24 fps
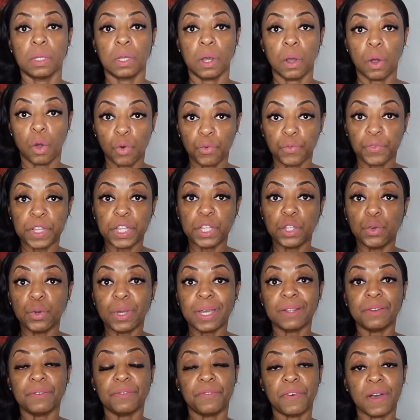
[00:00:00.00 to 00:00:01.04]
Hopefully you
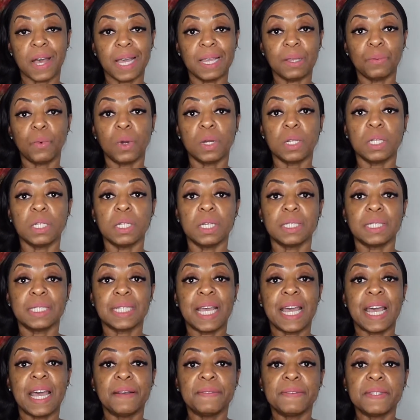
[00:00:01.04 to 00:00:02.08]
can find one that doesn't
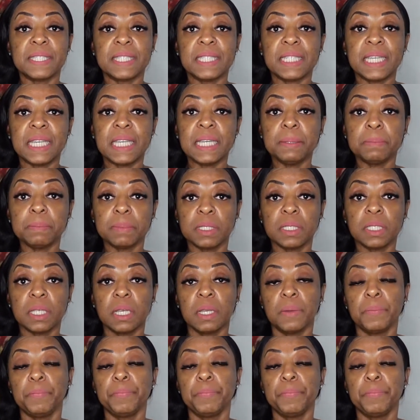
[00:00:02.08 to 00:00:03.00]
have seams.